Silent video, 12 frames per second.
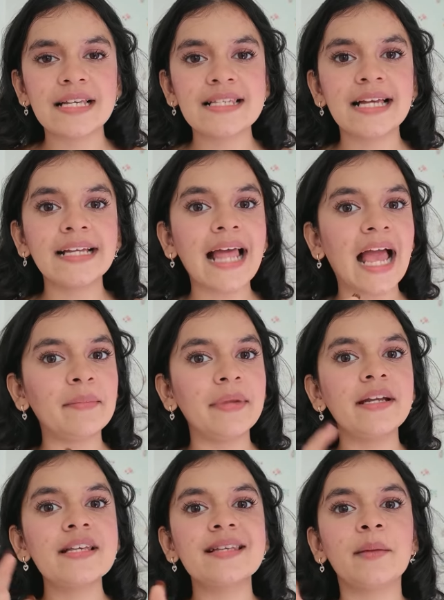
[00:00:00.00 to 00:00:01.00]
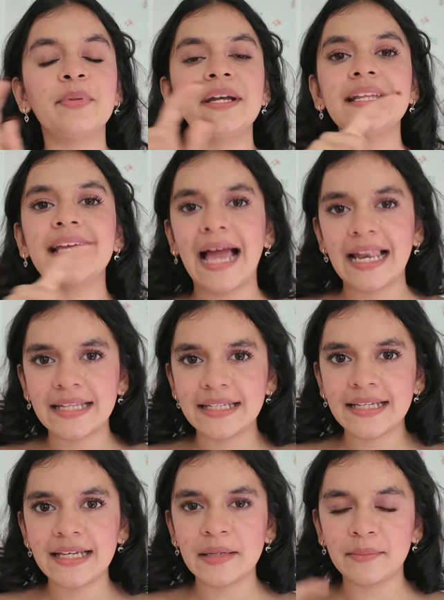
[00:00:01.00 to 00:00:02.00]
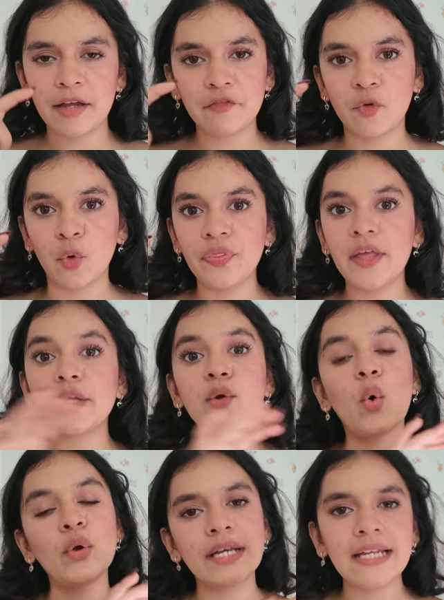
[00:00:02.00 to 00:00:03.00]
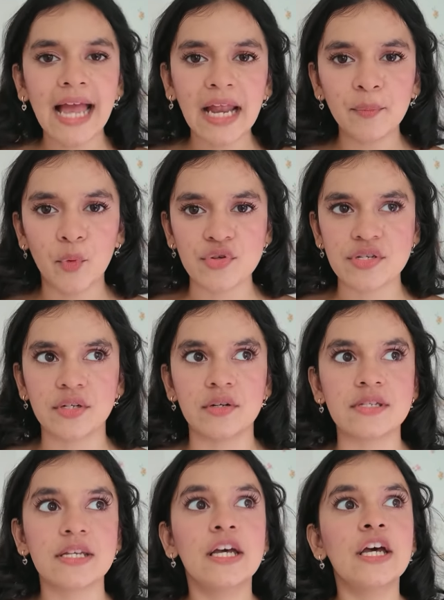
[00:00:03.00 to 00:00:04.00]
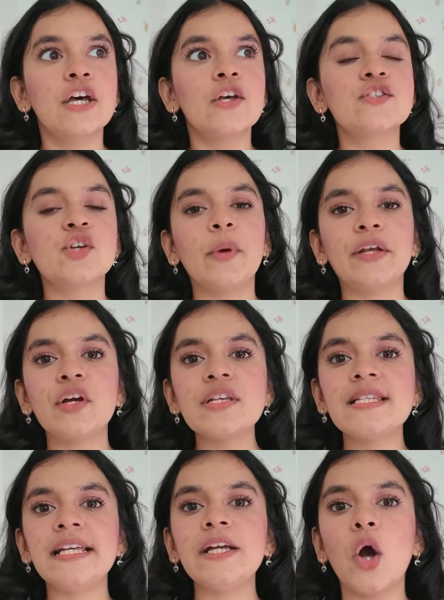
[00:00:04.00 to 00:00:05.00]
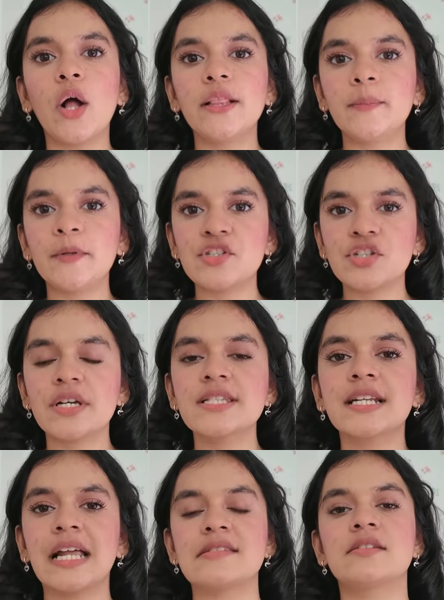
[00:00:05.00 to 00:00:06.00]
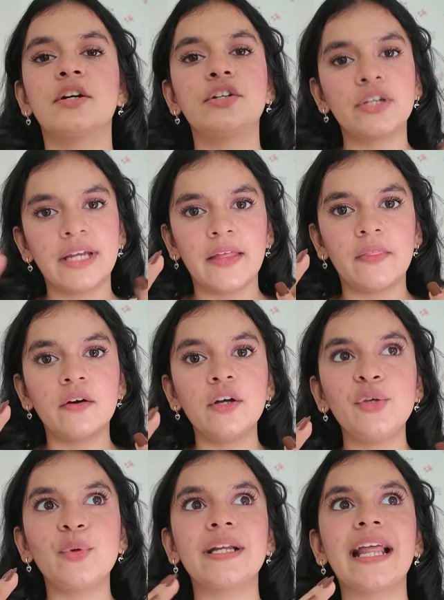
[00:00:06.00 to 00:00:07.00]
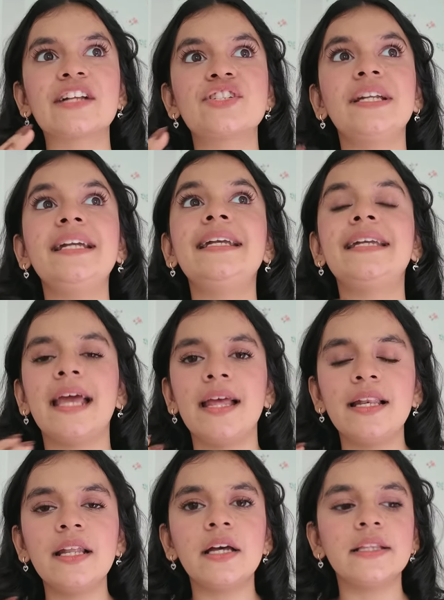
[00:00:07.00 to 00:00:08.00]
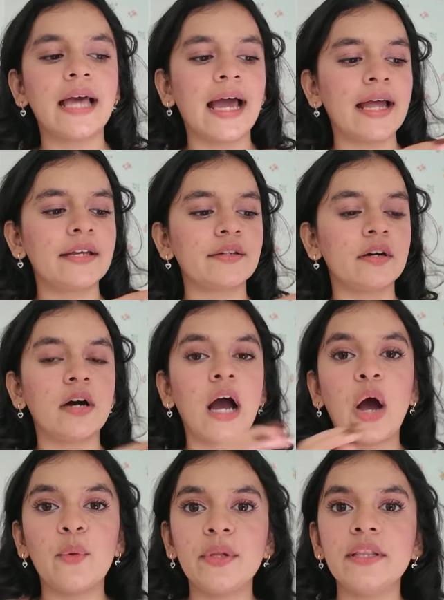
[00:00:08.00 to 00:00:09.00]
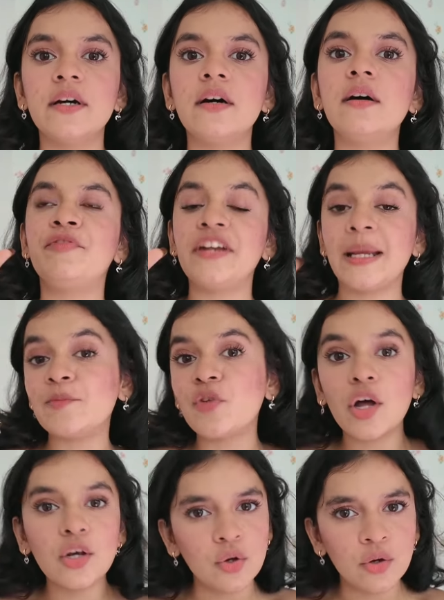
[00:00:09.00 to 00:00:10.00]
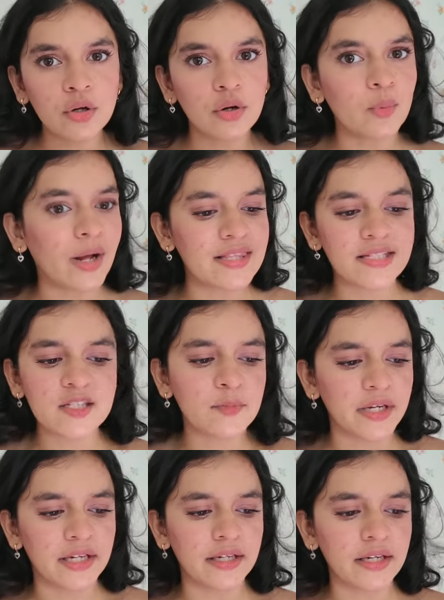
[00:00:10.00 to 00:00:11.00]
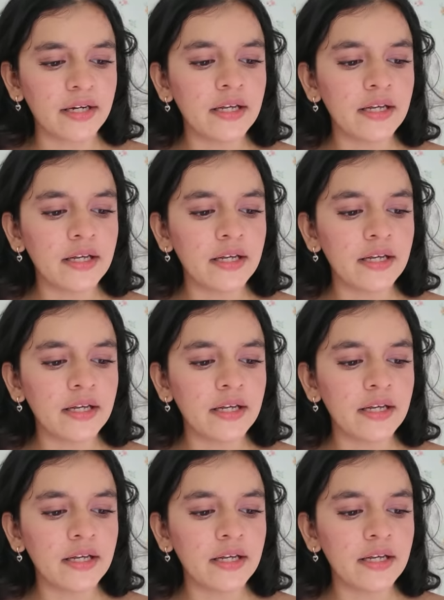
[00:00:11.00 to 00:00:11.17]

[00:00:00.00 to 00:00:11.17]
is that I made a separate gallery in my phone that only had posters. So when you're seeing all the pictures clustered together, you can actually tell that how will the frame wall look once it's printed.